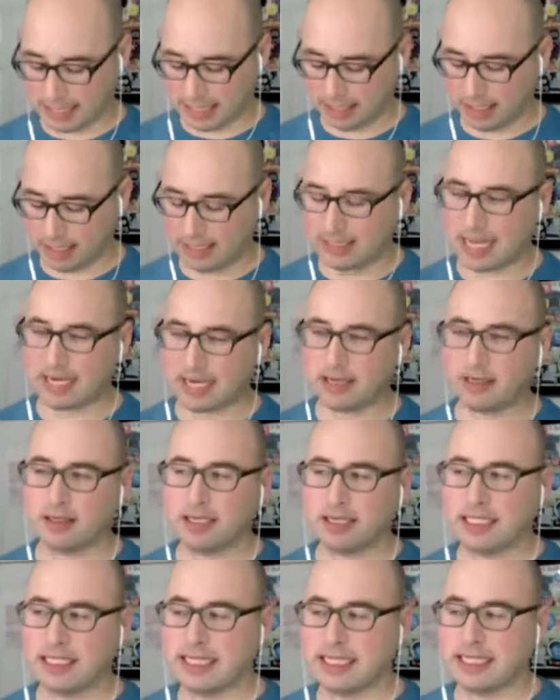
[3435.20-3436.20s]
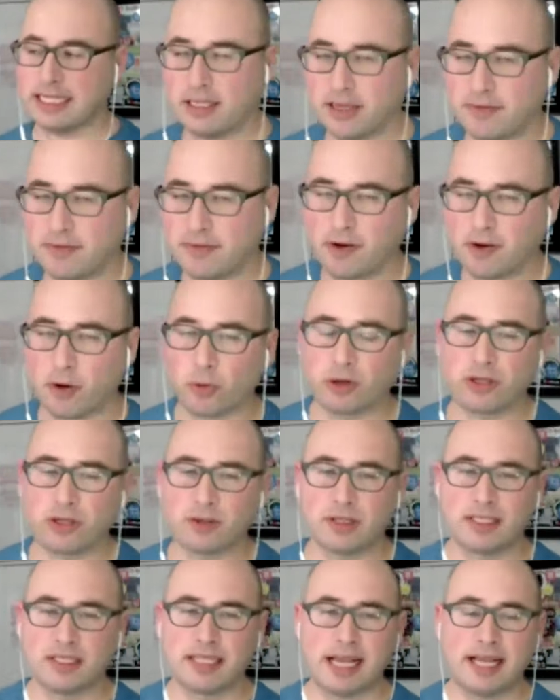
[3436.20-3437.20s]
Is that is that is that a
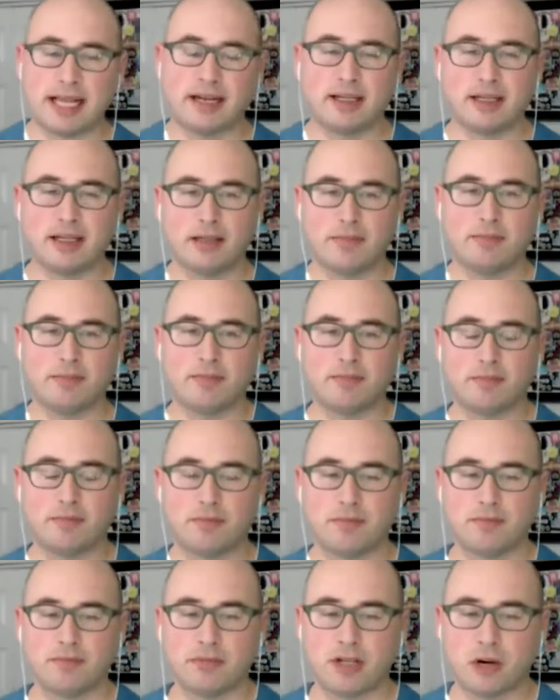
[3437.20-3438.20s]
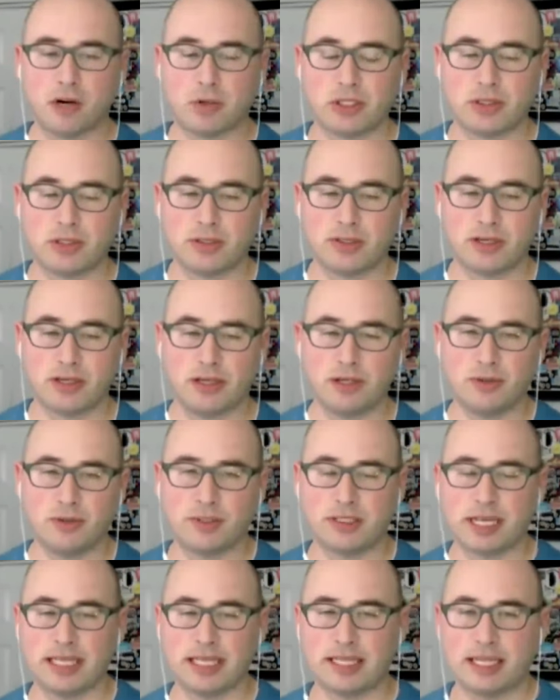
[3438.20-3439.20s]
forward or is that um, going to a
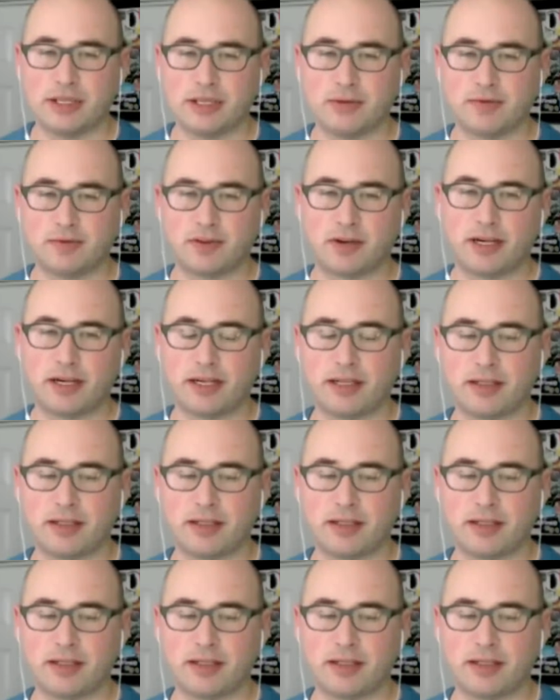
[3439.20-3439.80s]
new site that you've